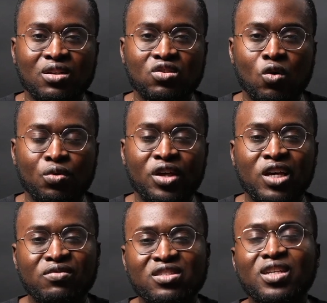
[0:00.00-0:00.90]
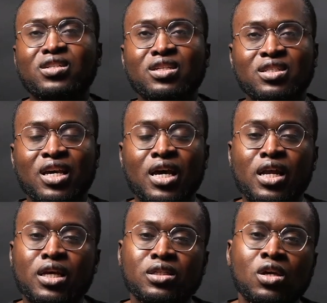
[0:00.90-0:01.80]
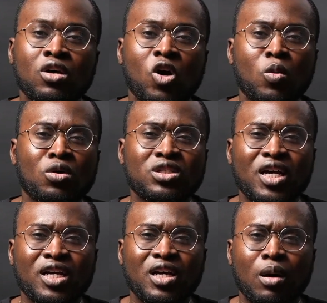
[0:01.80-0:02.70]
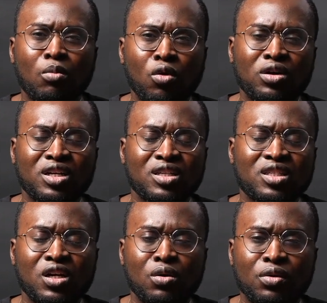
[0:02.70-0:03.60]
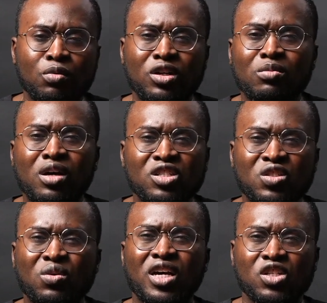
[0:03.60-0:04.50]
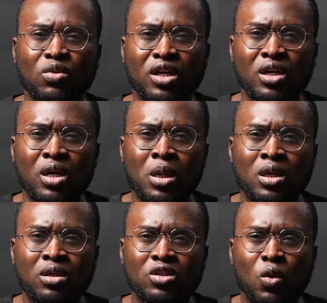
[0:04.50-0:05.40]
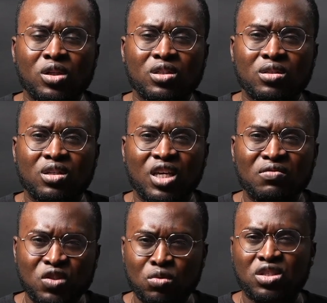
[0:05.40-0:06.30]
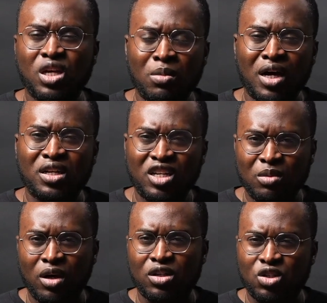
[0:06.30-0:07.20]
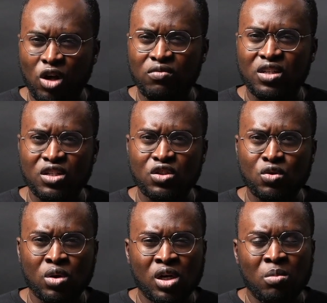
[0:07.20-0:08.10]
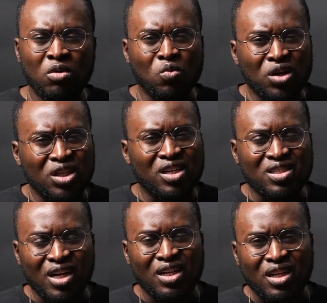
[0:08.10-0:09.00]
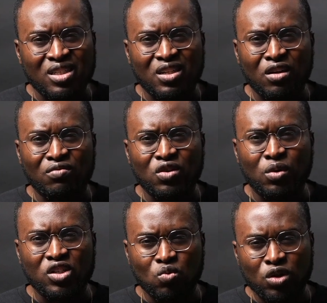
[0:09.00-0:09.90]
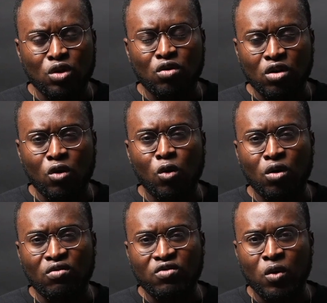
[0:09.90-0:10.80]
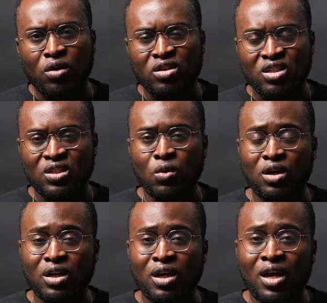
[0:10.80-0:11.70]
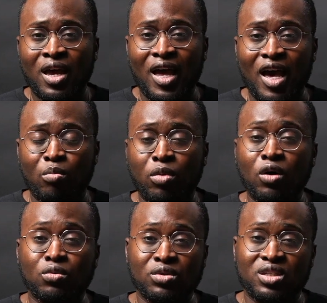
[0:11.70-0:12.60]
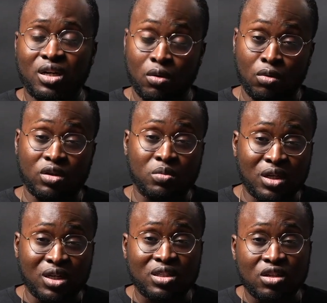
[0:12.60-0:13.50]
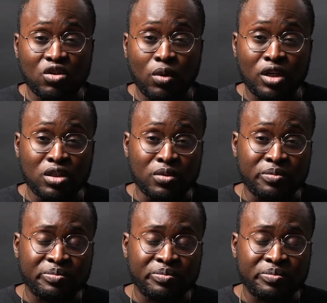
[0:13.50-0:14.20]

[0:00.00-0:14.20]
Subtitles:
So think of a CT scan as almost like a more detailed 3-dimensional X-ray. So it gives you some idea about soft tissue, but really it's not a detailed view. Its real goal and focus is looking at bones in an orthopedic situation.